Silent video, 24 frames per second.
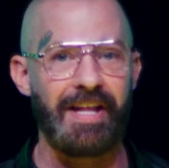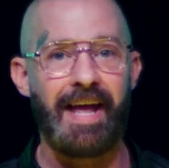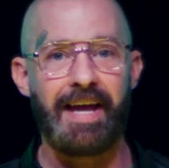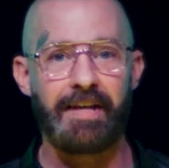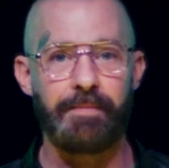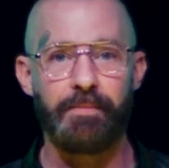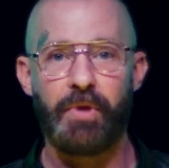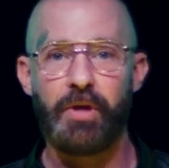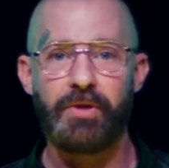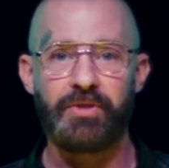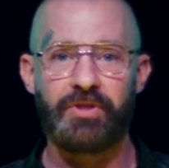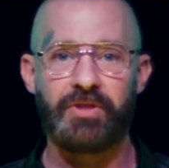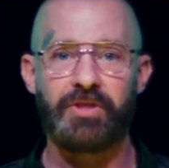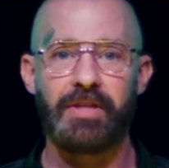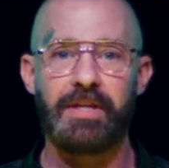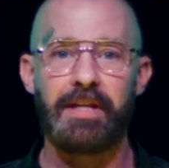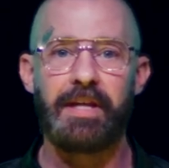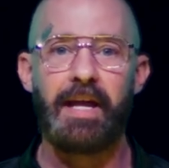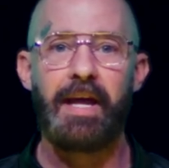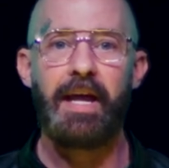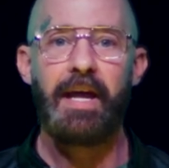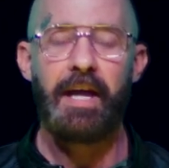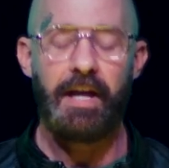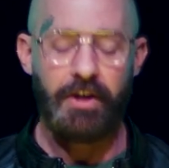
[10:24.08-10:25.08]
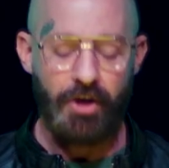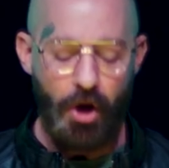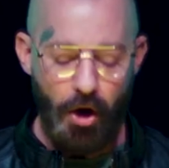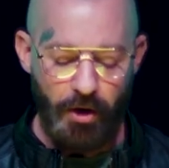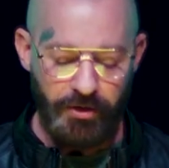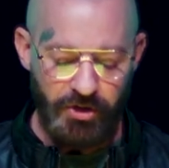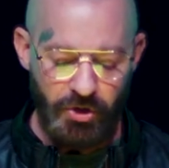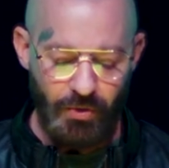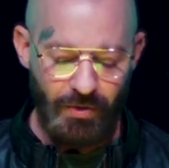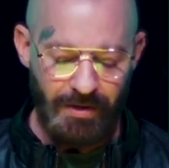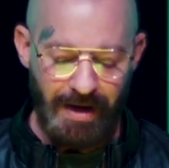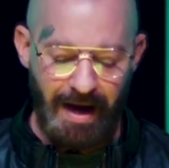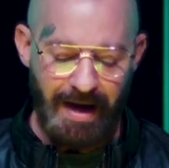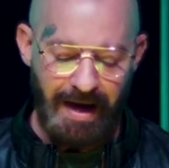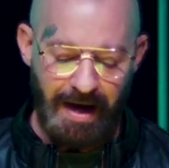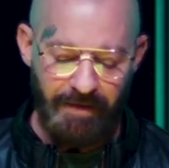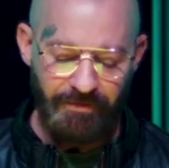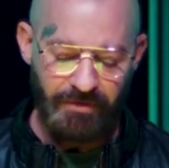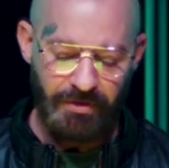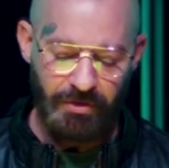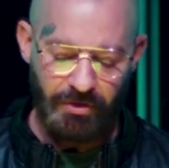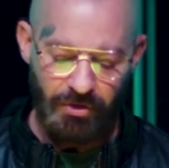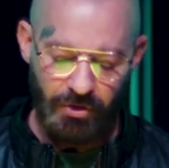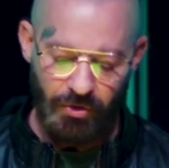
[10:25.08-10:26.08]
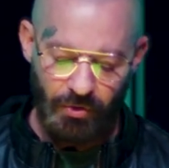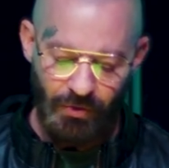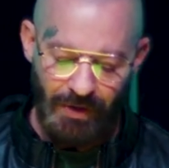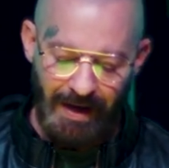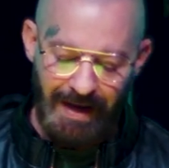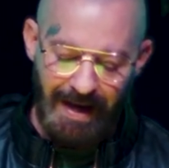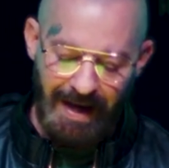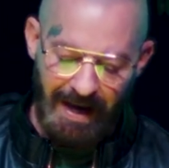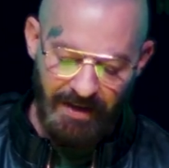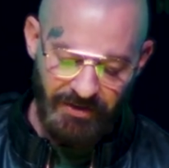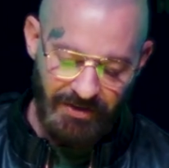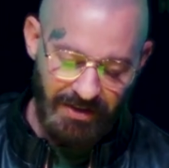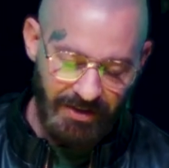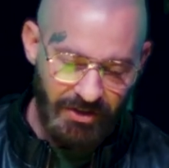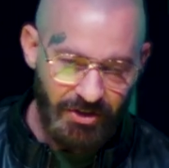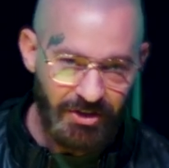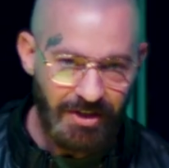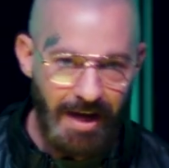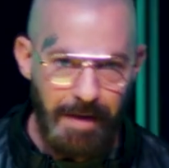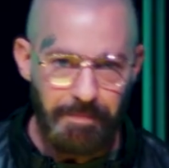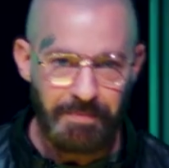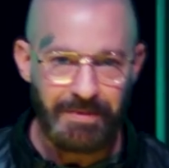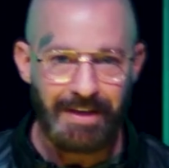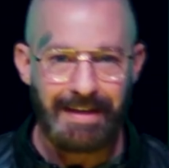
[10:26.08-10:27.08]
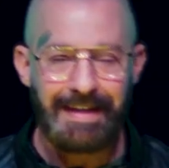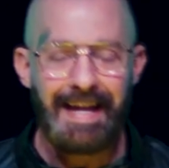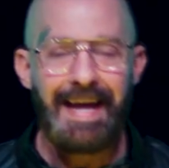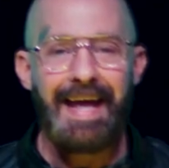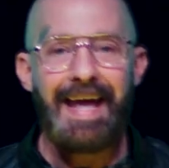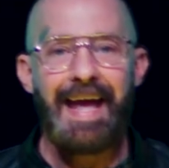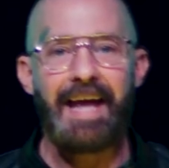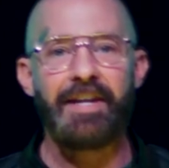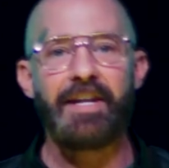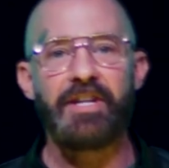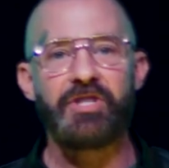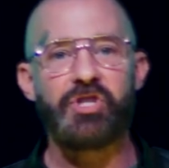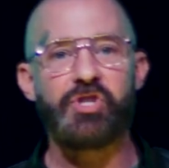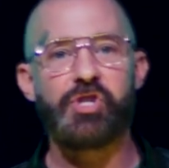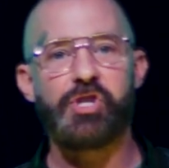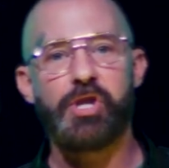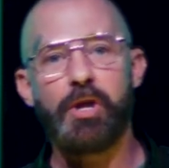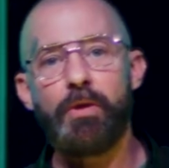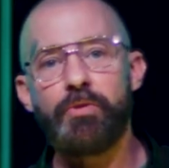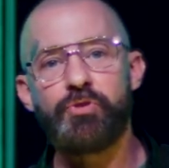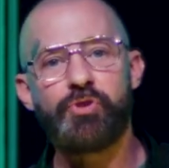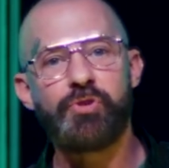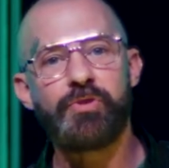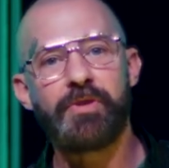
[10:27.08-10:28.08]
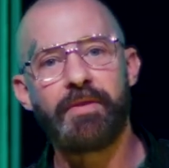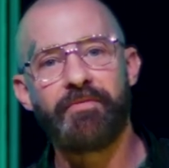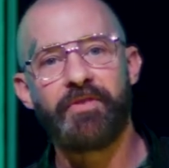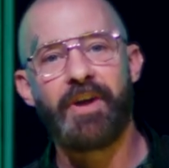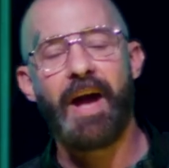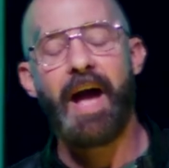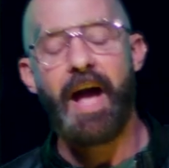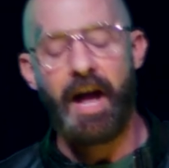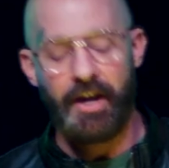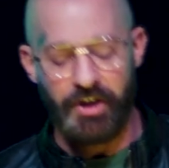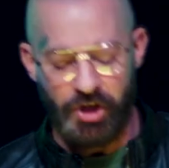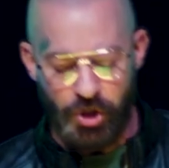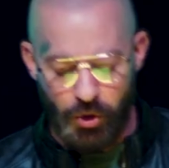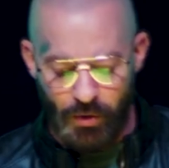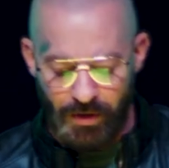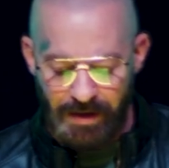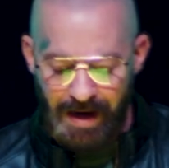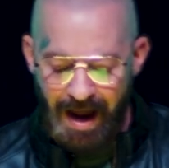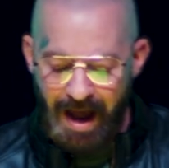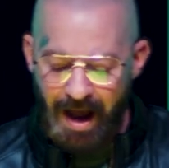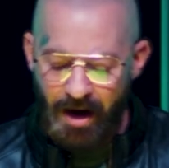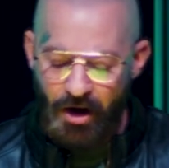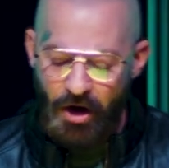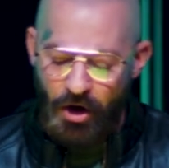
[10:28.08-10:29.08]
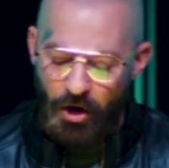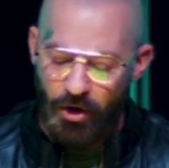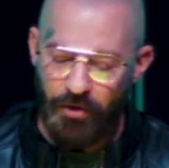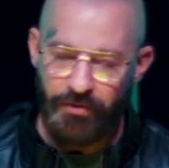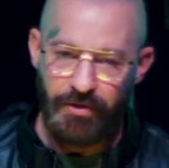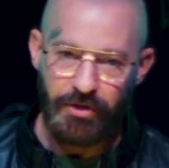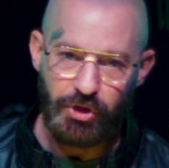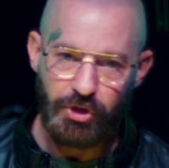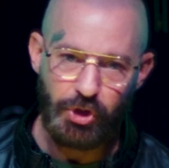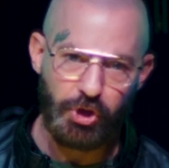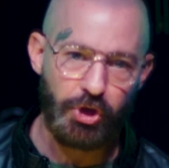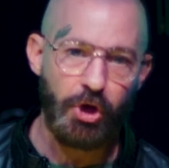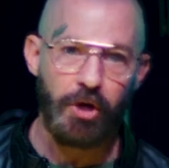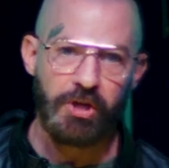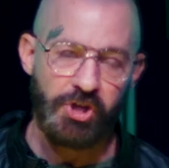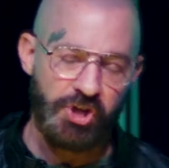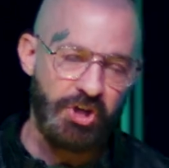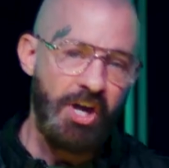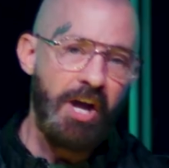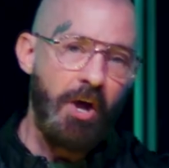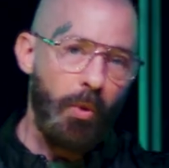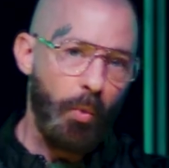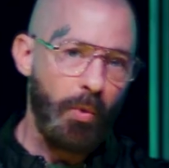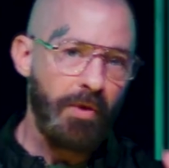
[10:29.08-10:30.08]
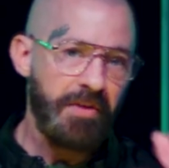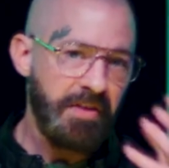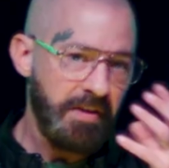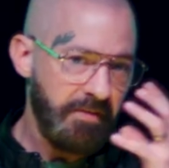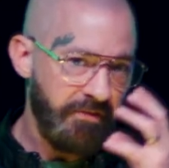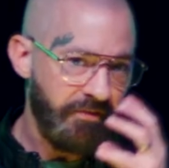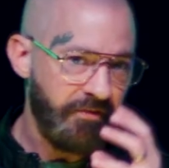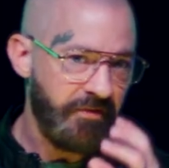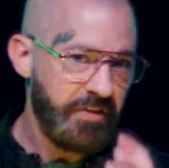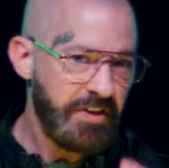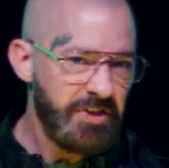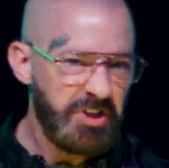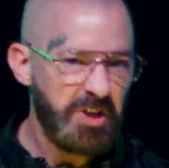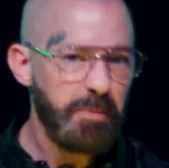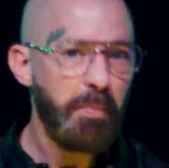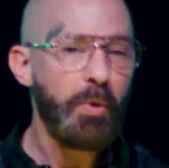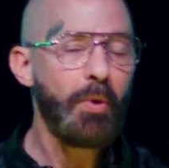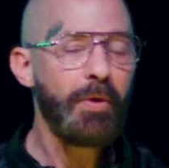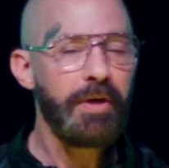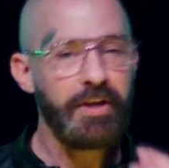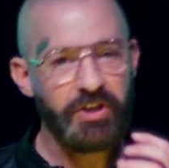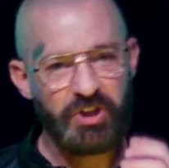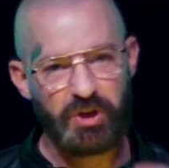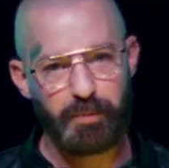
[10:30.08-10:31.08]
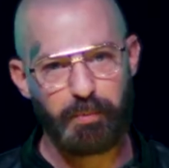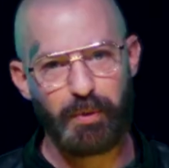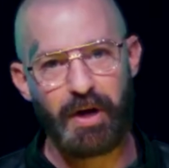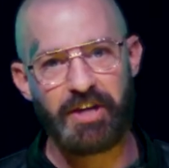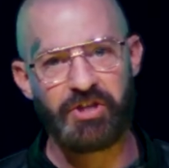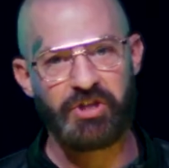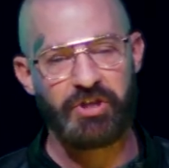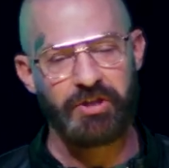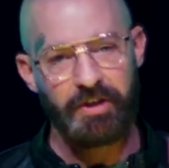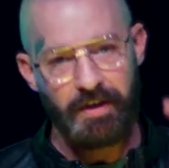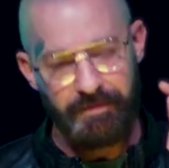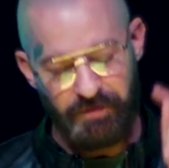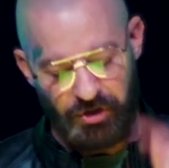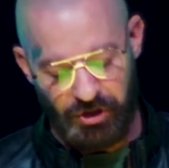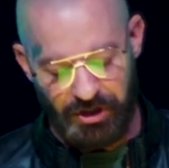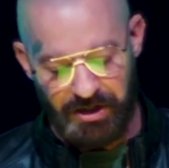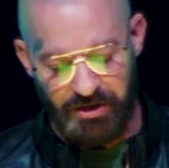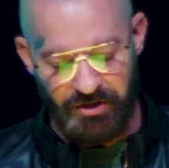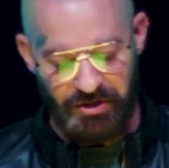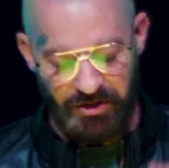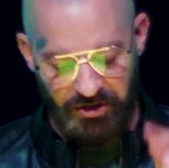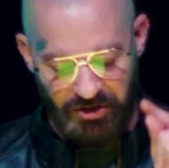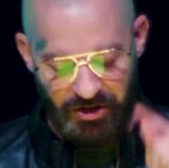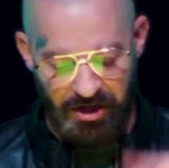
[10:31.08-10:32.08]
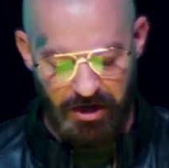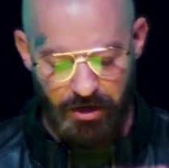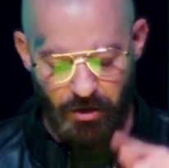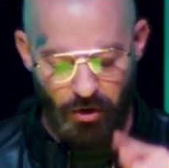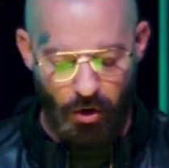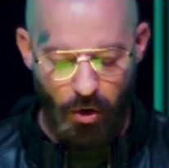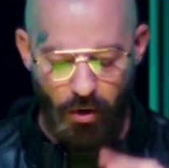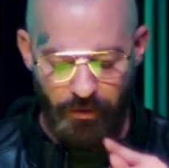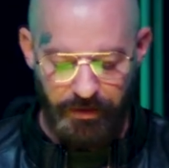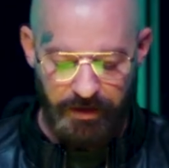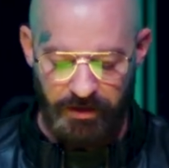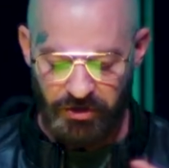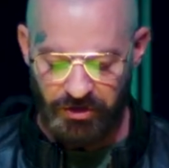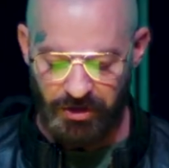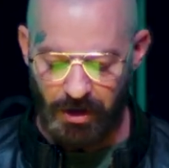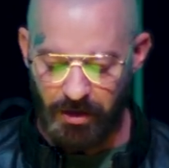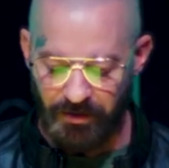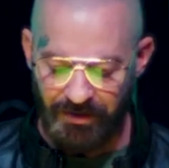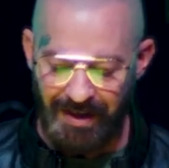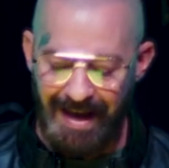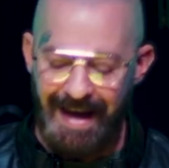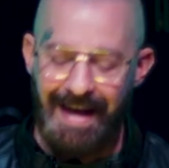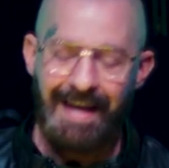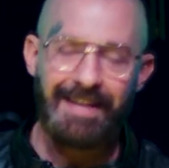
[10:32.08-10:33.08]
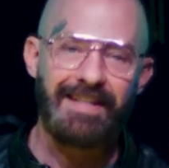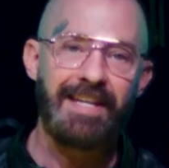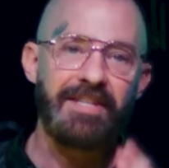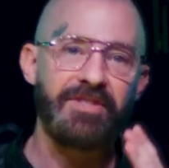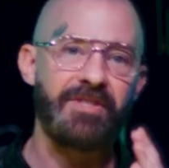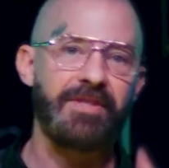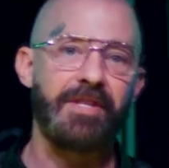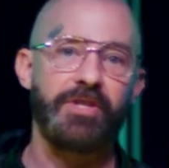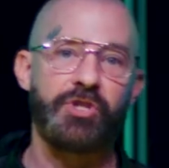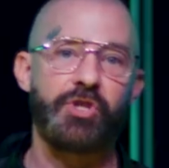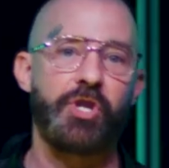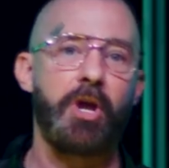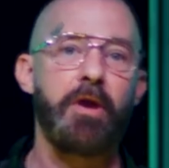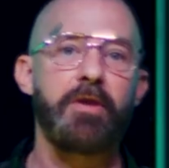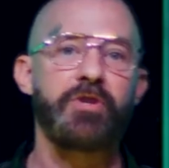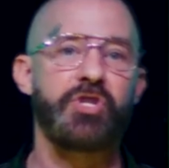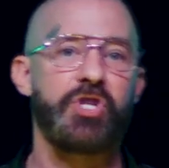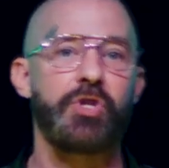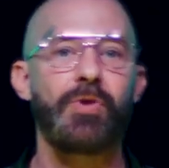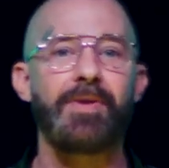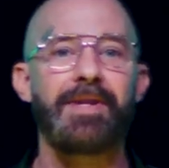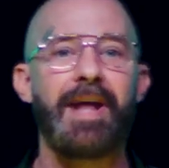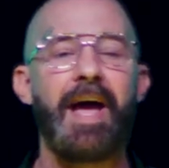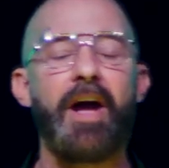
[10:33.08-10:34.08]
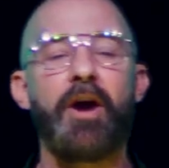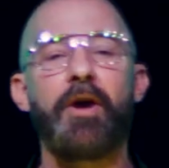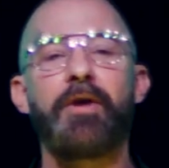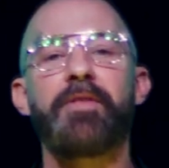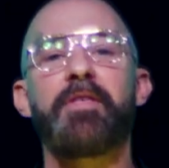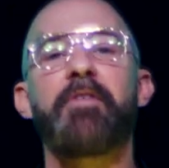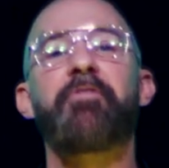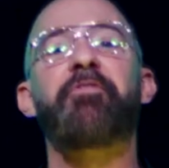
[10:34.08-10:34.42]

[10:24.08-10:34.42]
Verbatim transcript: like mercy, and all you and I have to do is accept it. And as children of God, you and I are the church. We're the visible expression of Jesus here on this earth. And as the church, you and I are the